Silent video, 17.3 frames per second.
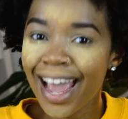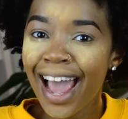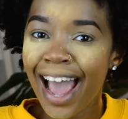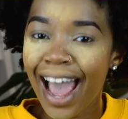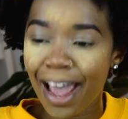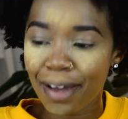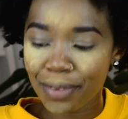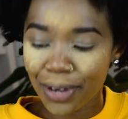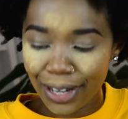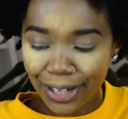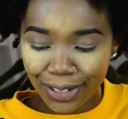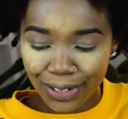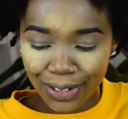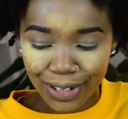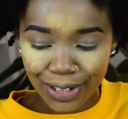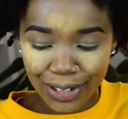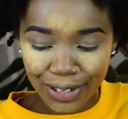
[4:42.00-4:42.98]
I'm going
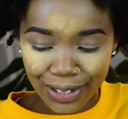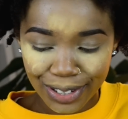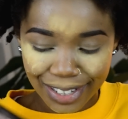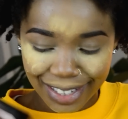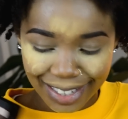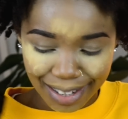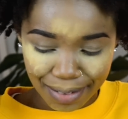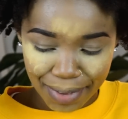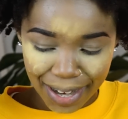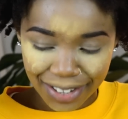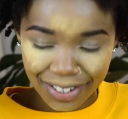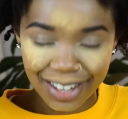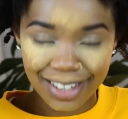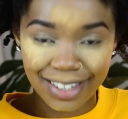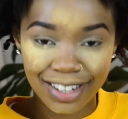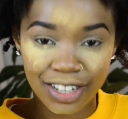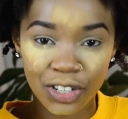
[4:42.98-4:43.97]
to use my
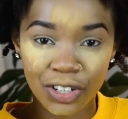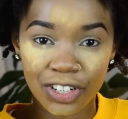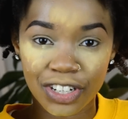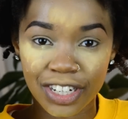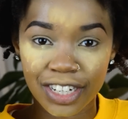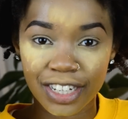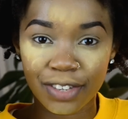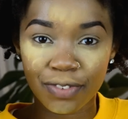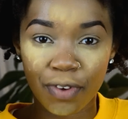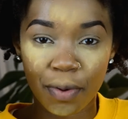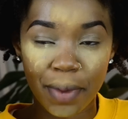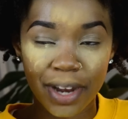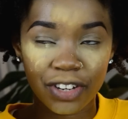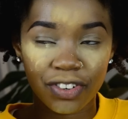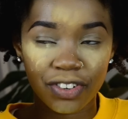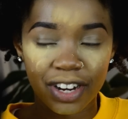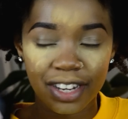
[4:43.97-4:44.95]
transition shades from
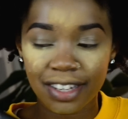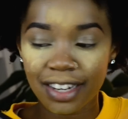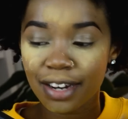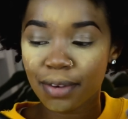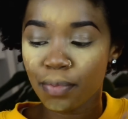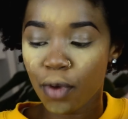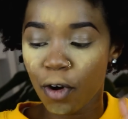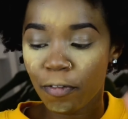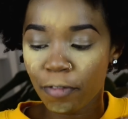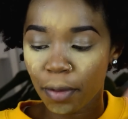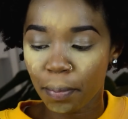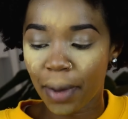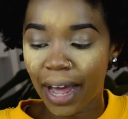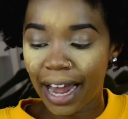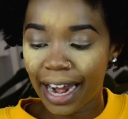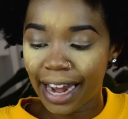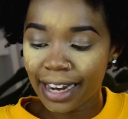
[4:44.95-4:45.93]
my trusted Morphe
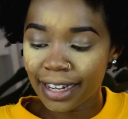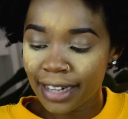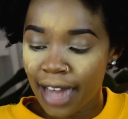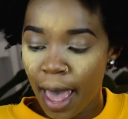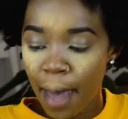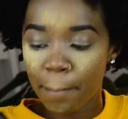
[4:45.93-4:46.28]
palette,